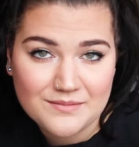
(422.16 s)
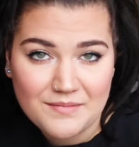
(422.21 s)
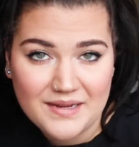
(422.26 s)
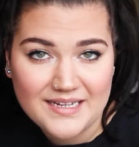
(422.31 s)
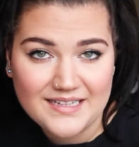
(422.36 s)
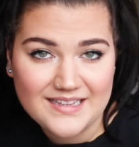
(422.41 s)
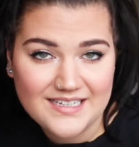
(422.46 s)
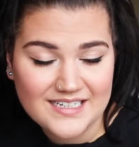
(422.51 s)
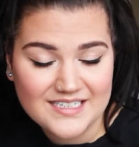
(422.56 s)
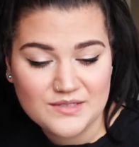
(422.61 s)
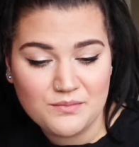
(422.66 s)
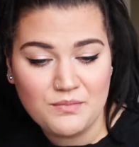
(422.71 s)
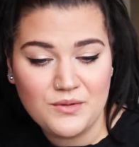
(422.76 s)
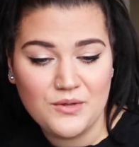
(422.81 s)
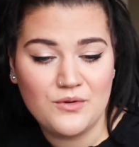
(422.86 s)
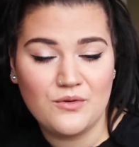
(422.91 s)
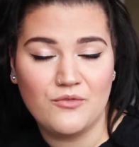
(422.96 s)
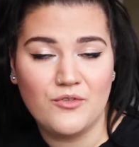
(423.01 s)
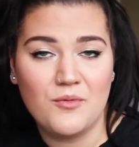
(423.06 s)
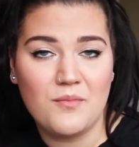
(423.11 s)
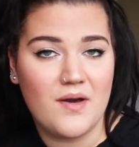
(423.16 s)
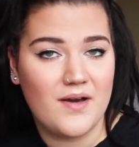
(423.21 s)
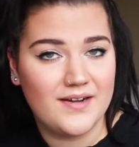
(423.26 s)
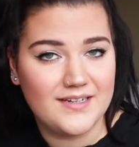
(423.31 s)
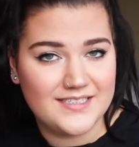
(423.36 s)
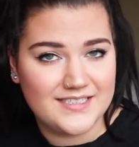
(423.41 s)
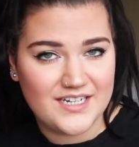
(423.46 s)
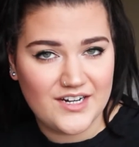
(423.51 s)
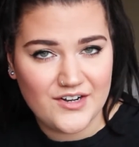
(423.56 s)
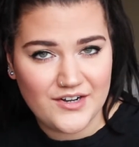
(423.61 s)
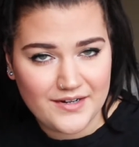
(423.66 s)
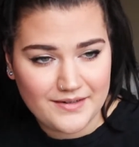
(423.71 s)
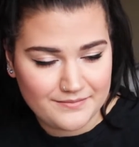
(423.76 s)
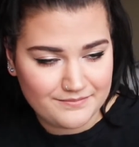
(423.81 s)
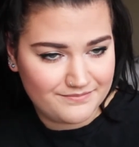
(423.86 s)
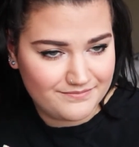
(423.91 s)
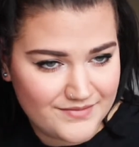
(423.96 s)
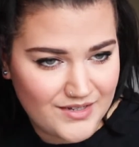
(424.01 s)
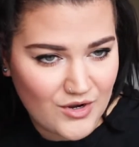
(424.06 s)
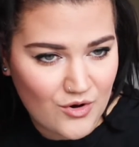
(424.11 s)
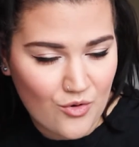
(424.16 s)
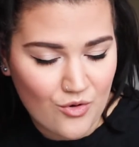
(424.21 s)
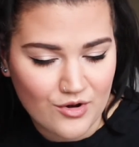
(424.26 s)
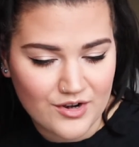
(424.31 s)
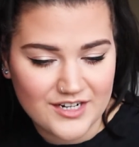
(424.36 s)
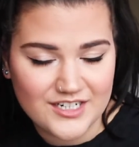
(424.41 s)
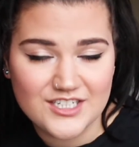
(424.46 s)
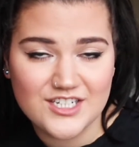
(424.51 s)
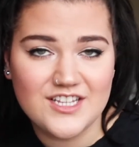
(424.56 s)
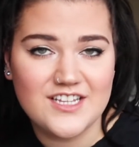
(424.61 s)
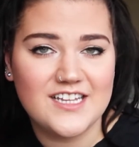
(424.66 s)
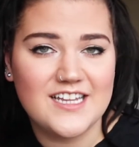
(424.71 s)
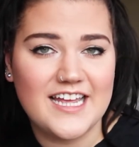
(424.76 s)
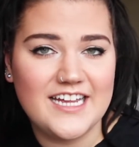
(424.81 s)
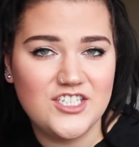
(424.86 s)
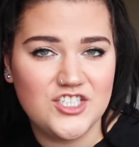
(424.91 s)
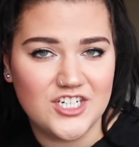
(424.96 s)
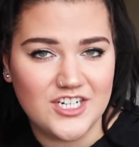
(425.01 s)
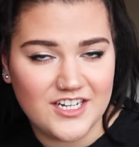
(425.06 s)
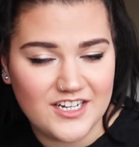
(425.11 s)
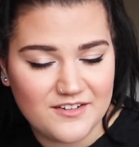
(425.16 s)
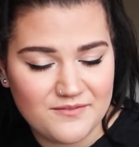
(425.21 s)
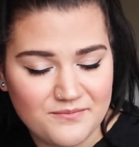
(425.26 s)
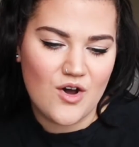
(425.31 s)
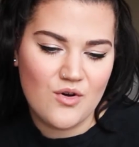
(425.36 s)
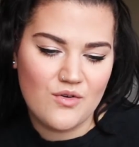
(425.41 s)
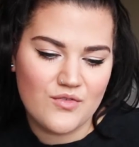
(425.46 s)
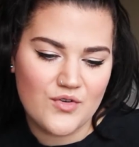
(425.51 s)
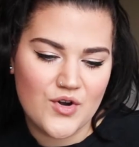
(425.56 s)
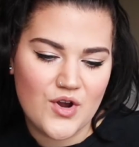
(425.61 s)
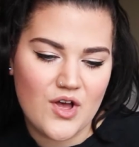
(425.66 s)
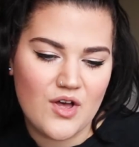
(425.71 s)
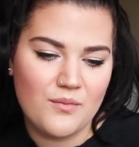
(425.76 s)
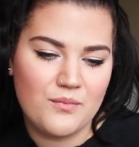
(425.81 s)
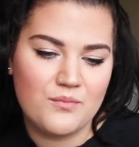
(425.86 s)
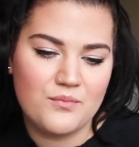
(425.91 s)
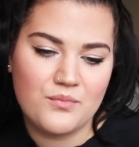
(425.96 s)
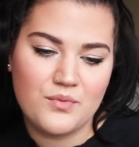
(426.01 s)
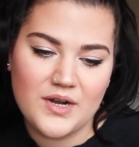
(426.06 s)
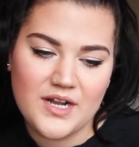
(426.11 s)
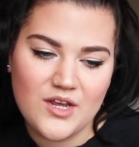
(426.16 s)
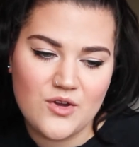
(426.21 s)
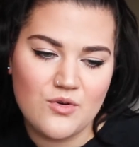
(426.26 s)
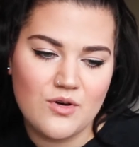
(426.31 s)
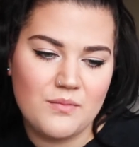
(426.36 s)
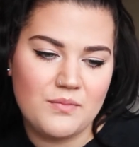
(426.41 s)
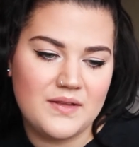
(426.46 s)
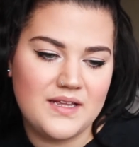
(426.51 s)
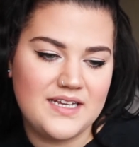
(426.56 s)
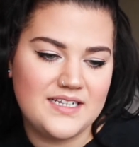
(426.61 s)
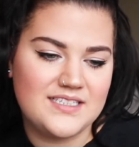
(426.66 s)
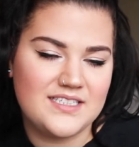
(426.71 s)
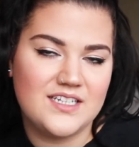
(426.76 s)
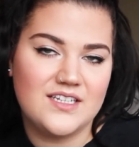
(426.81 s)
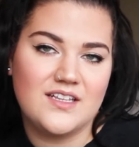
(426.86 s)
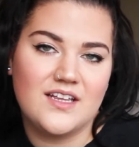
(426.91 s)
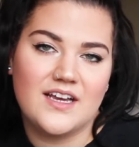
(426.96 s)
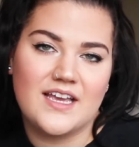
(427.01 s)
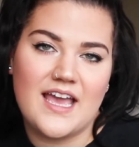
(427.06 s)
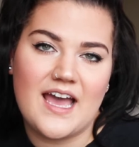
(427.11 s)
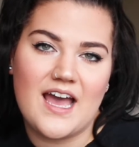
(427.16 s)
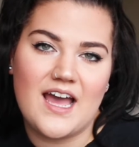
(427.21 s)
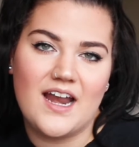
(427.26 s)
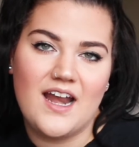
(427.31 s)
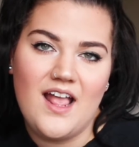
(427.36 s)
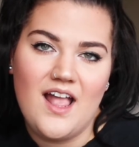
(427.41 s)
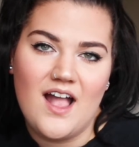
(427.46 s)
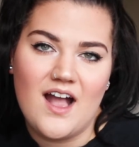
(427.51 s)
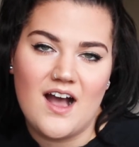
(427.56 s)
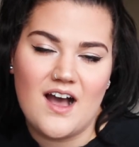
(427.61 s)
made this beautiful monastery, according to the legend. Overall, pretty cool place to look at.